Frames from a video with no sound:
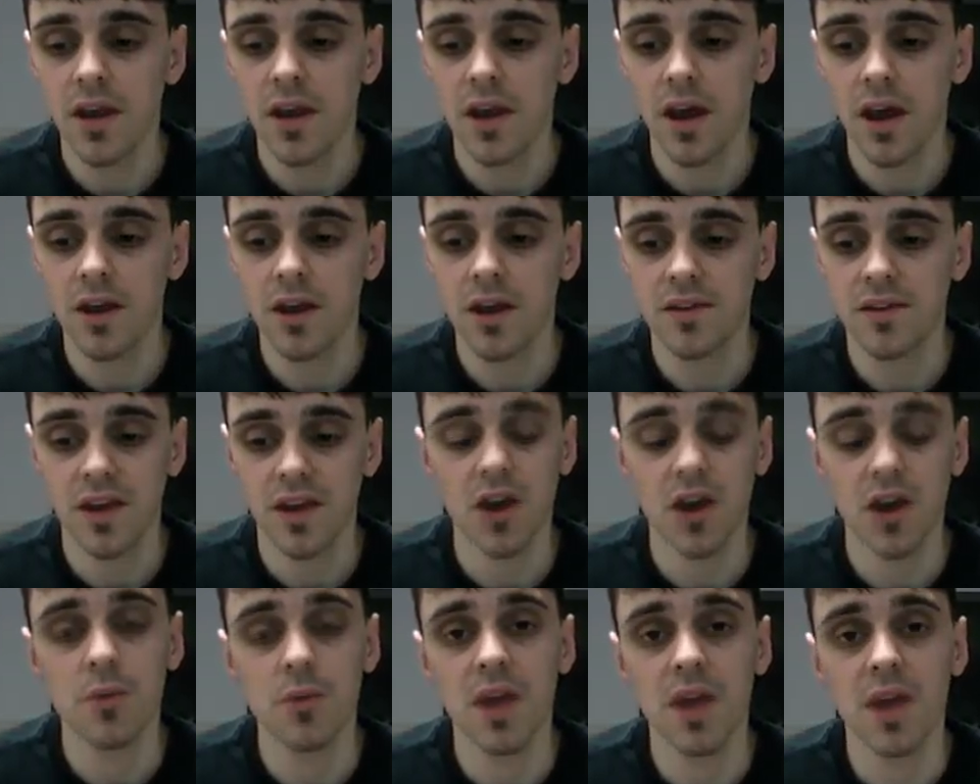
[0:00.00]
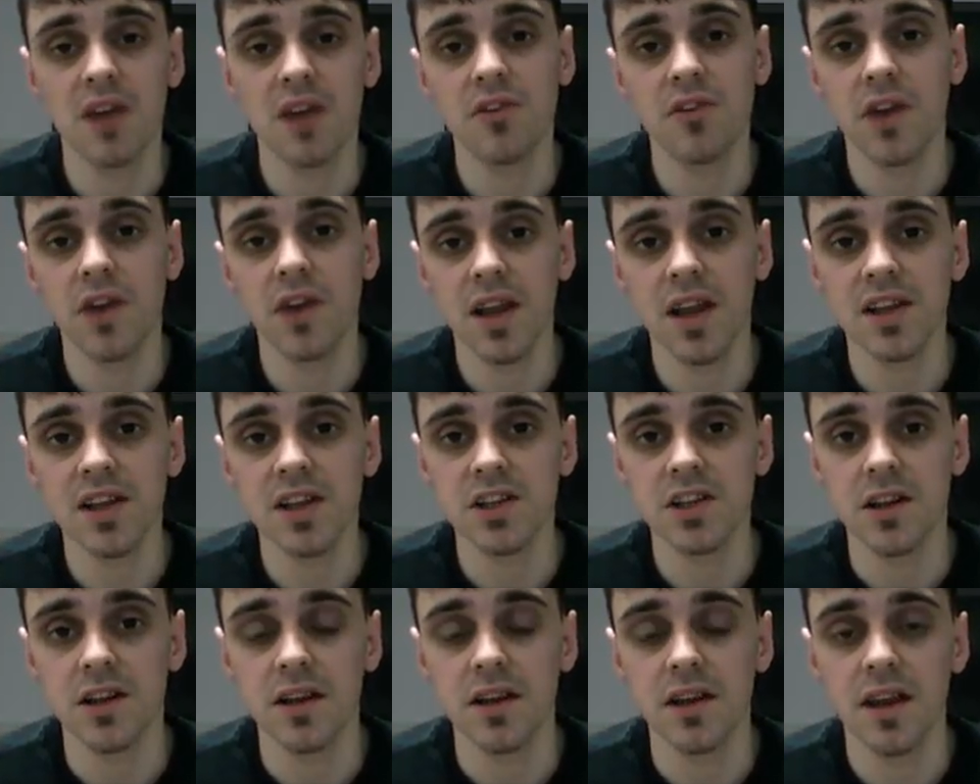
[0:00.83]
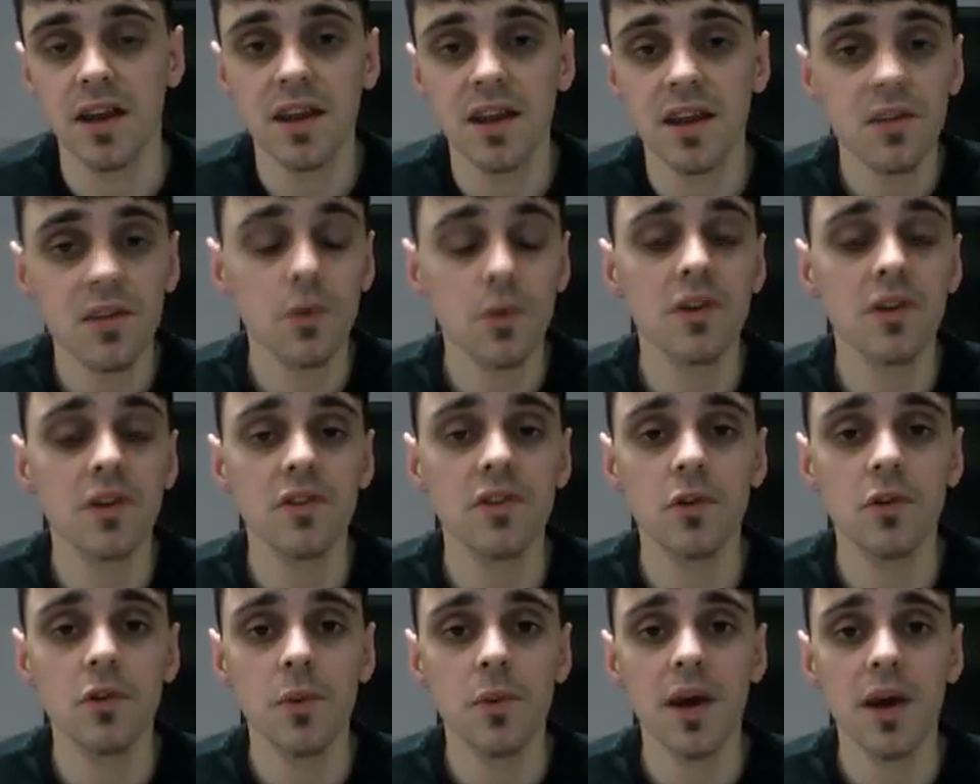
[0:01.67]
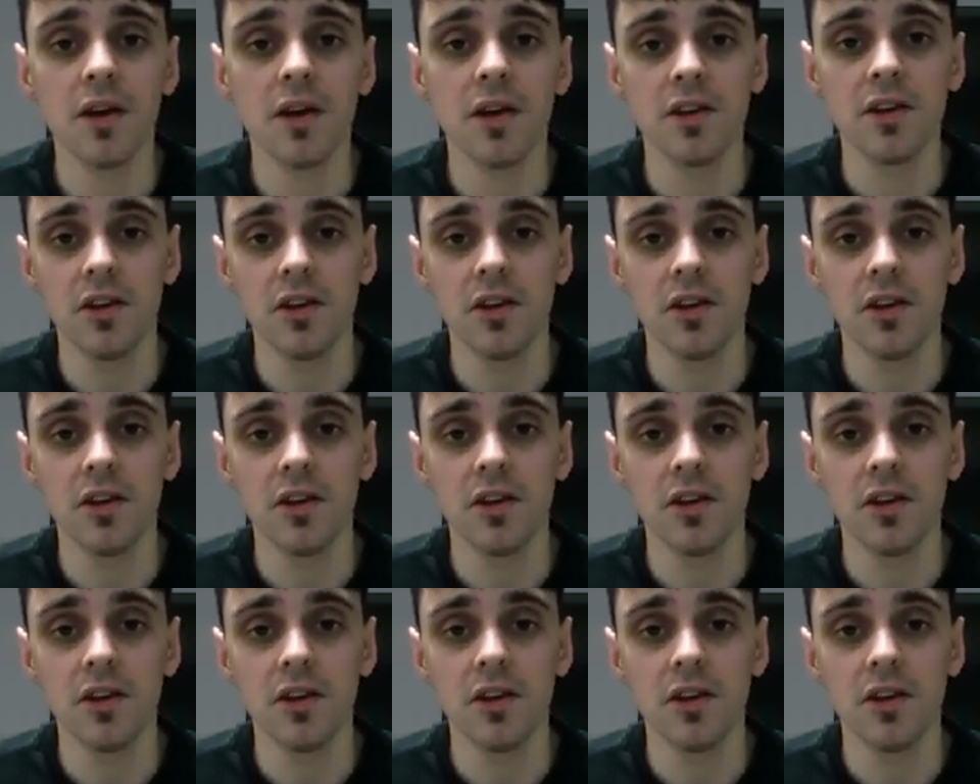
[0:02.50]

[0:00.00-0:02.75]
to help me out financially, and that's what it's all about.